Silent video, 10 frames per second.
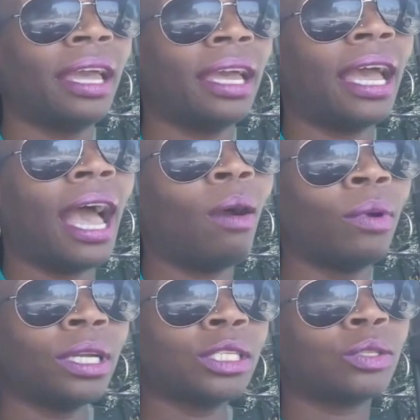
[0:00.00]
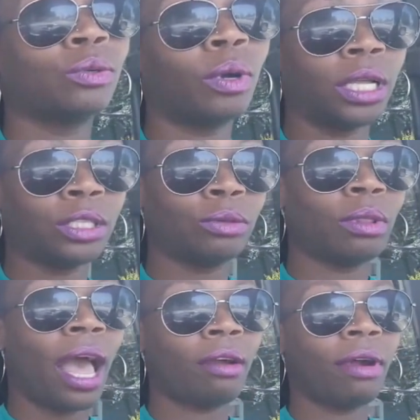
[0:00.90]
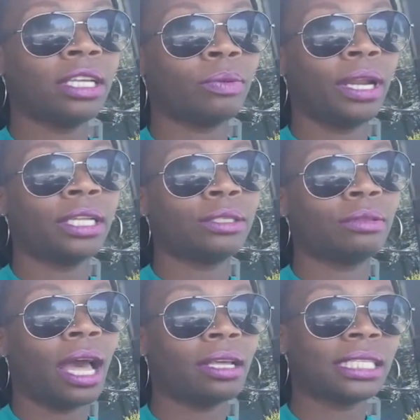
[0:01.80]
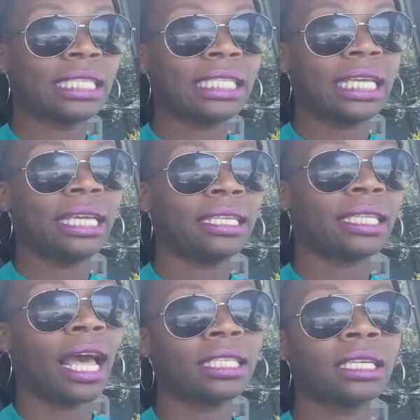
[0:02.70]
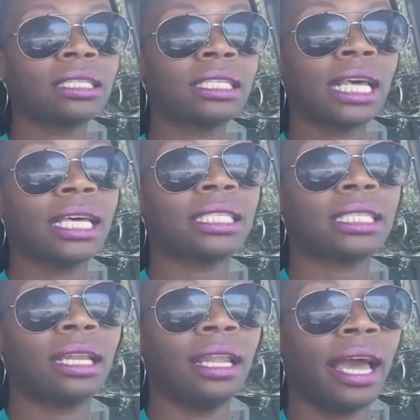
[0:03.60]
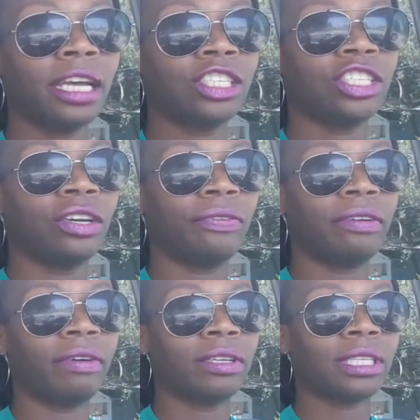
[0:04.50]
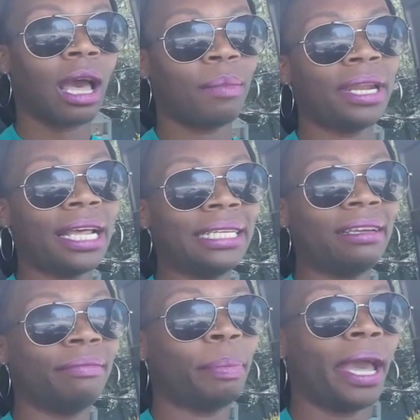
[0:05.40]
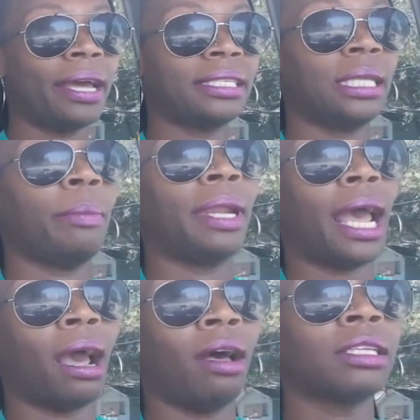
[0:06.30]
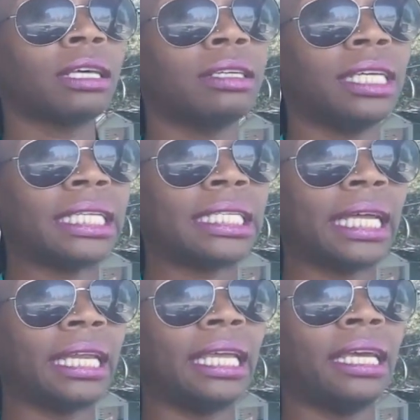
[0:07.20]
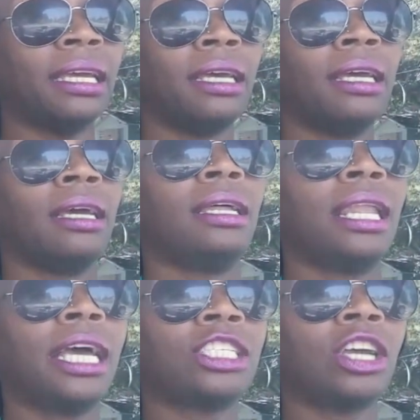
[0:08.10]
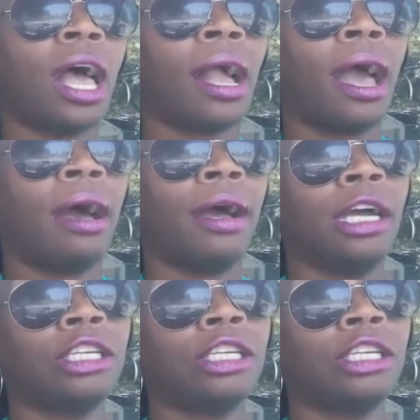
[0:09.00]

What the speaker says: and I went to school I graduated in 2006. I took the test last year for the first time and I didn't pass it, but I also didn't study it. Last year I got